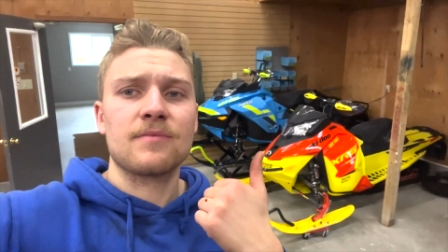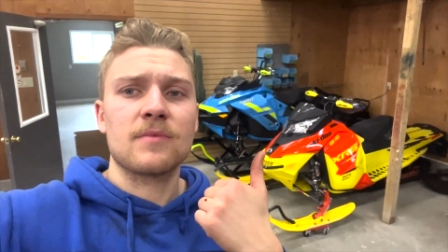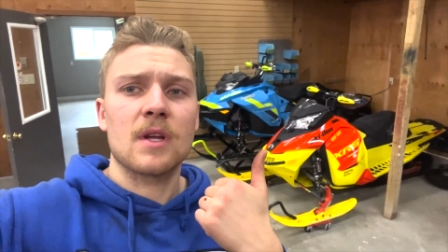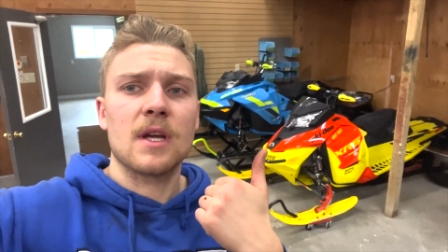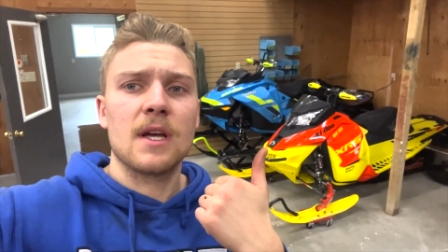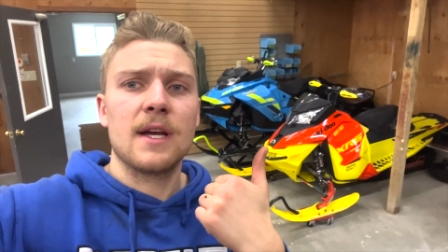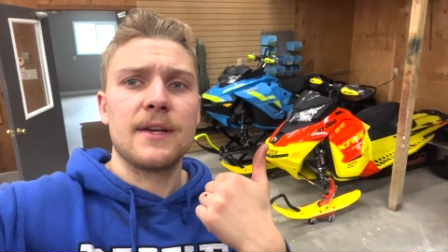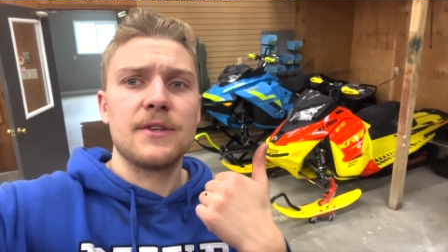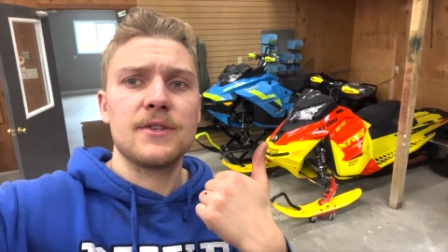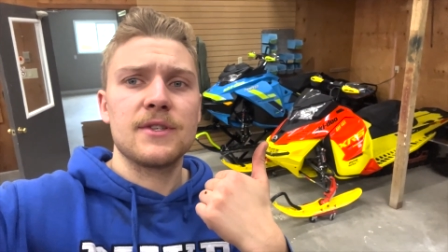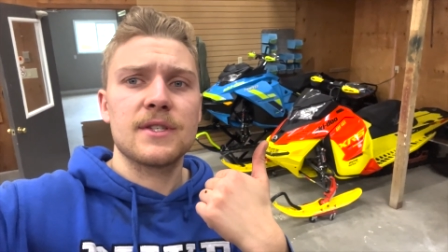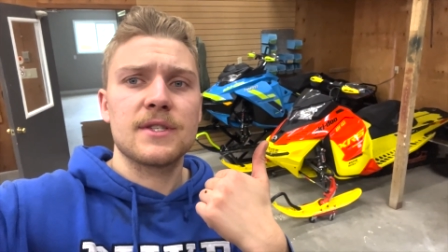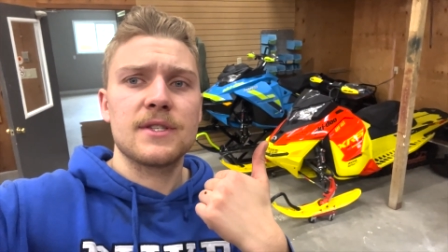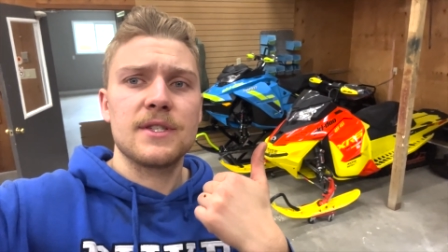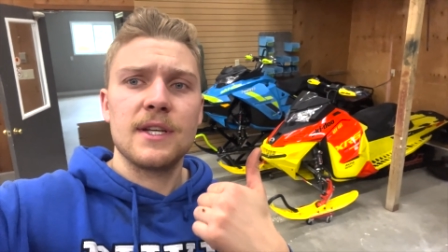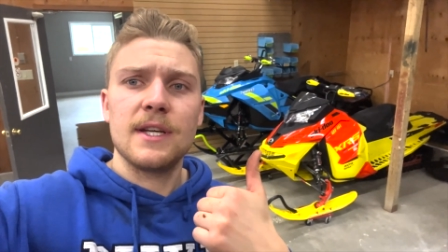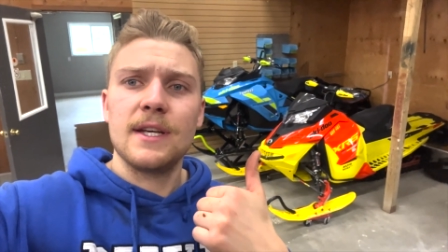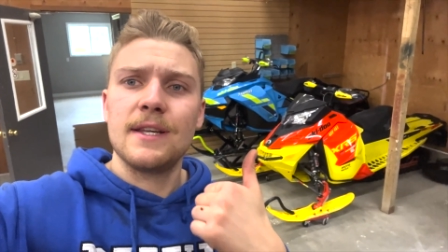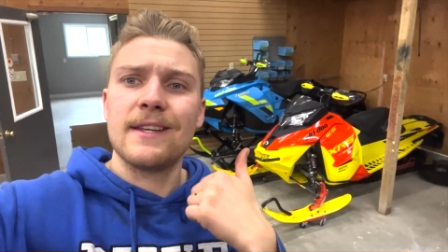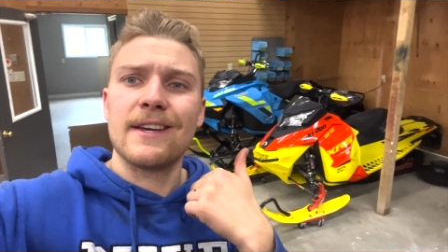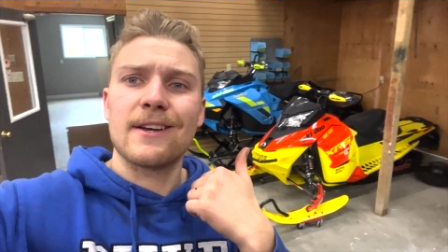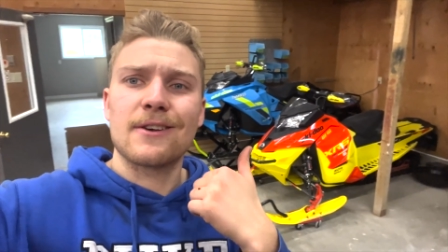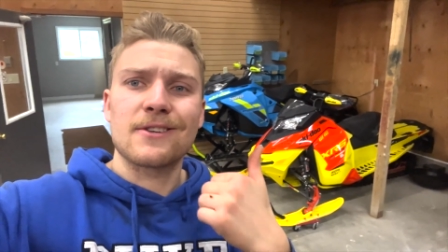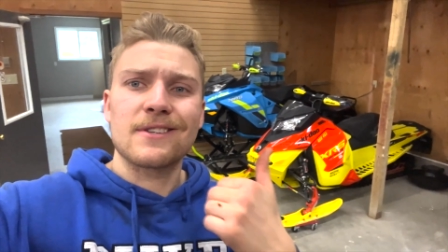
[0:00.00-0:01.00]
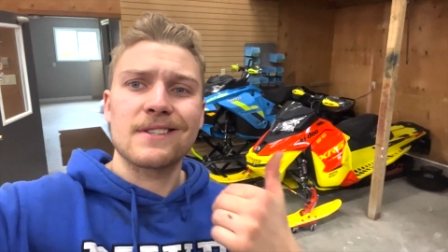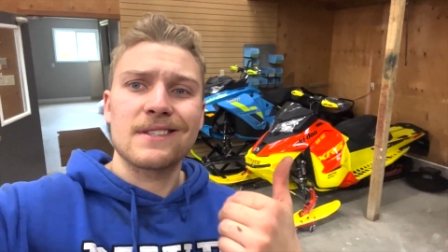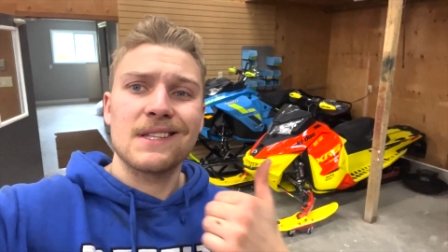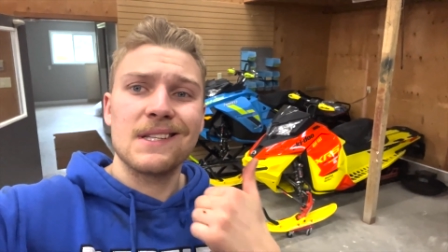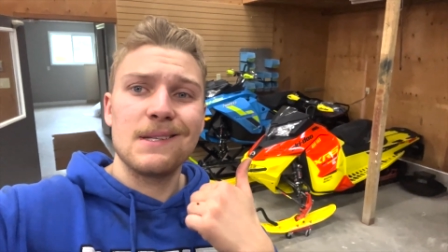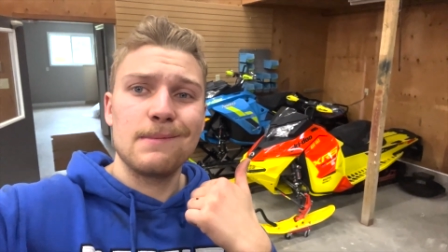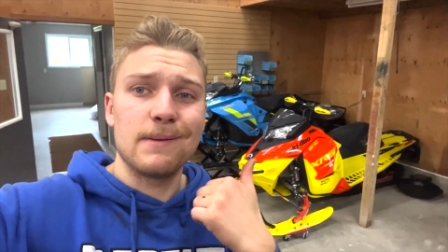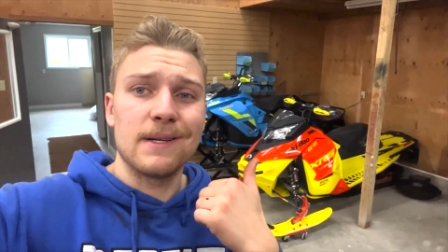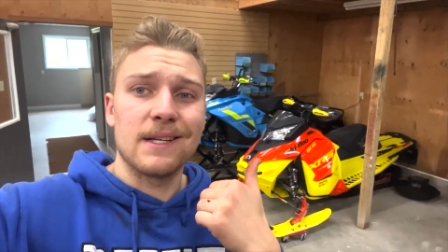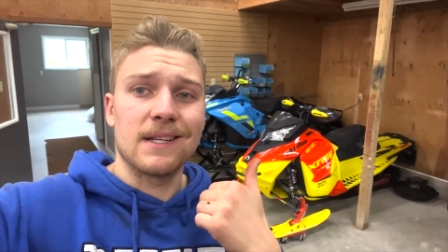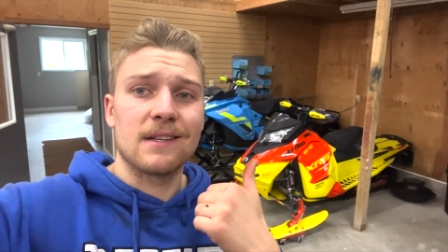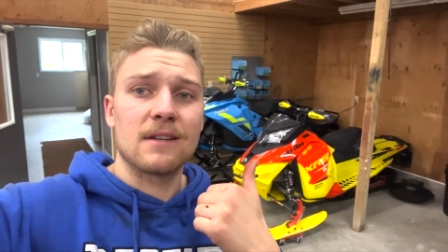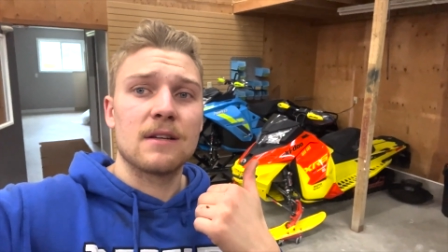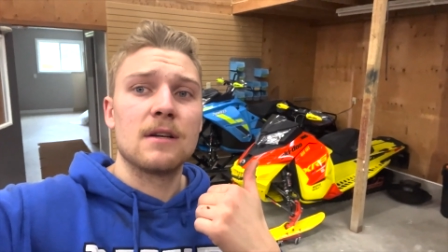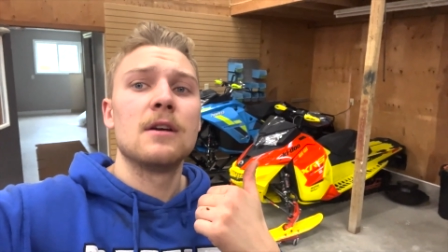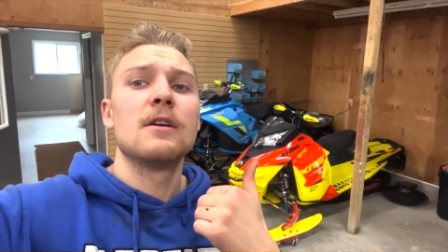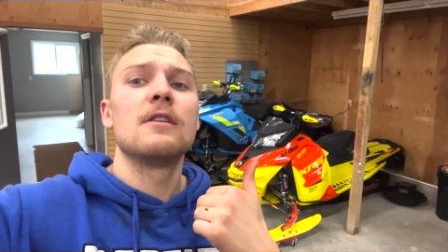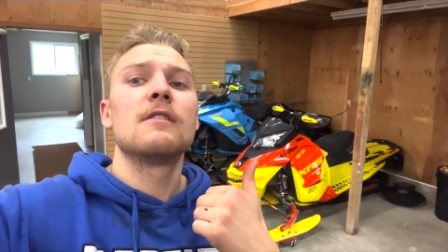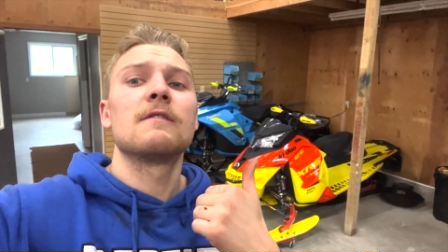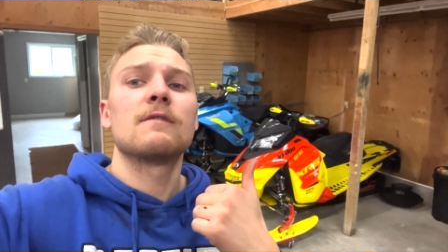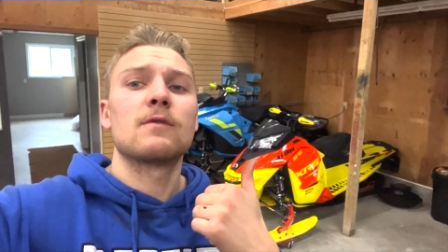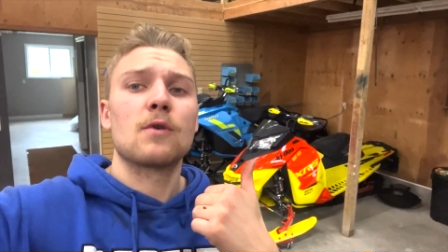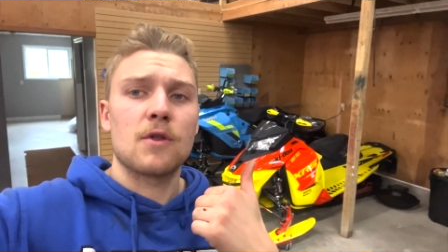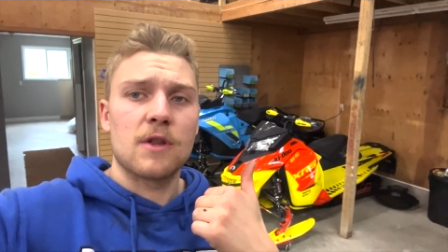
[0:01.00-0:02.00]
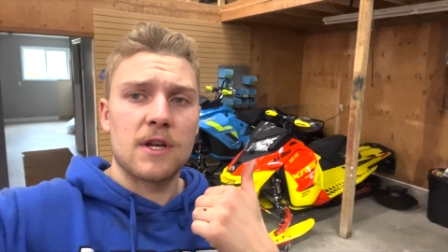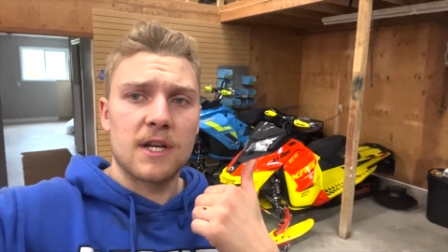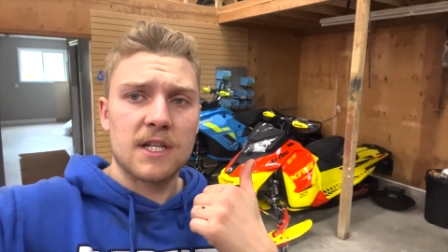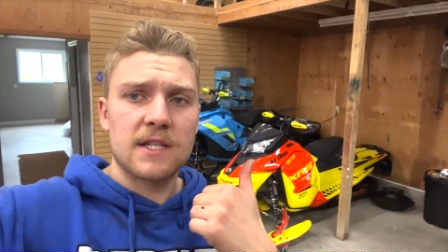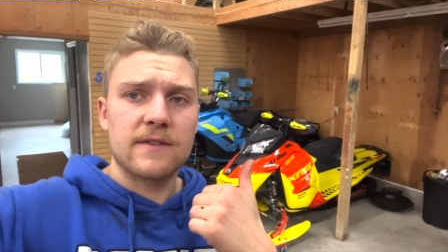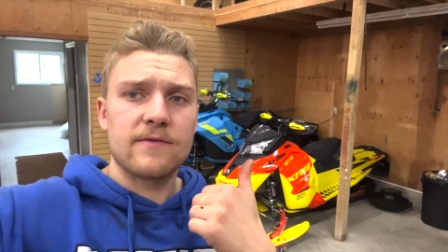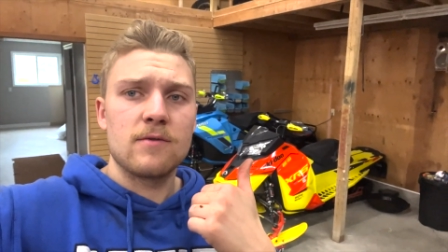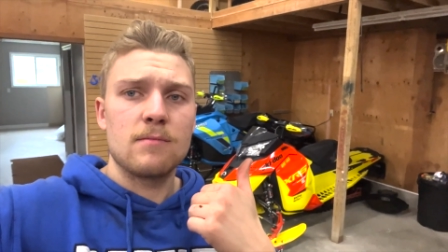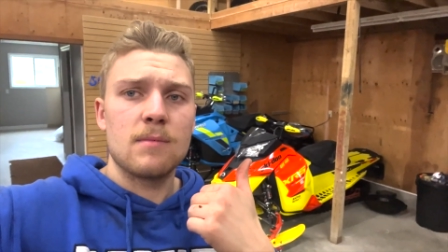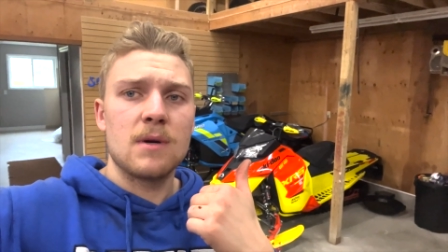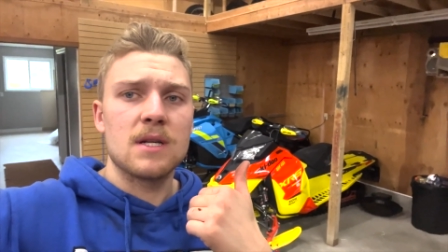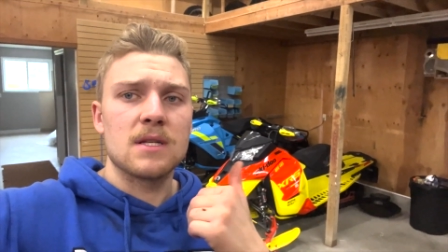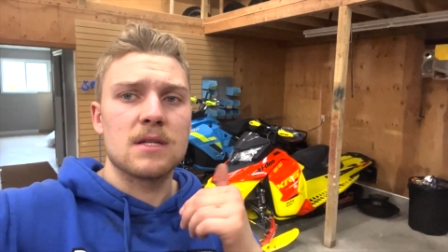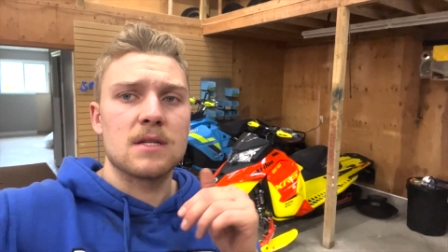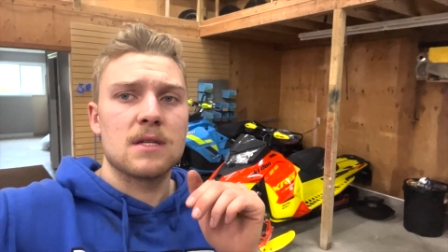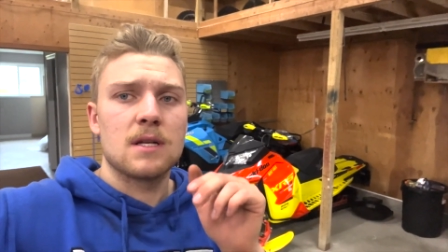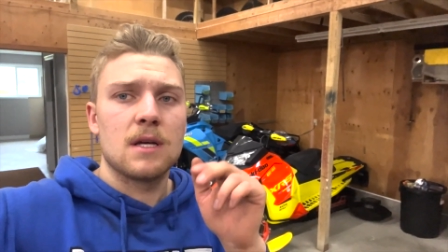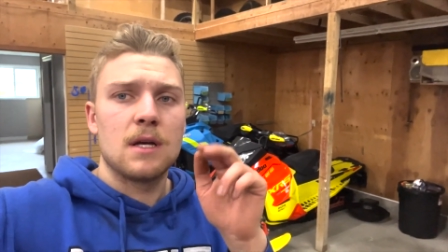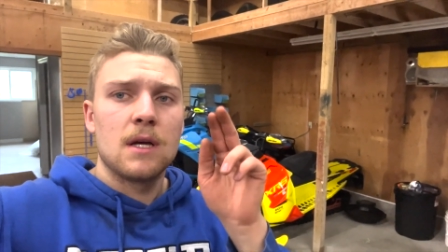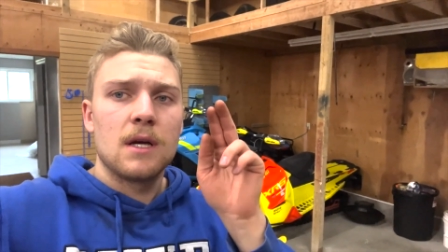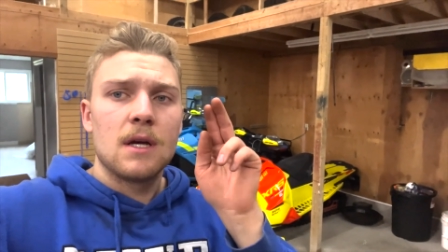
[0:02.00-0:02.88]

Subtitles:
As you can see, they are sleeping for the next few months.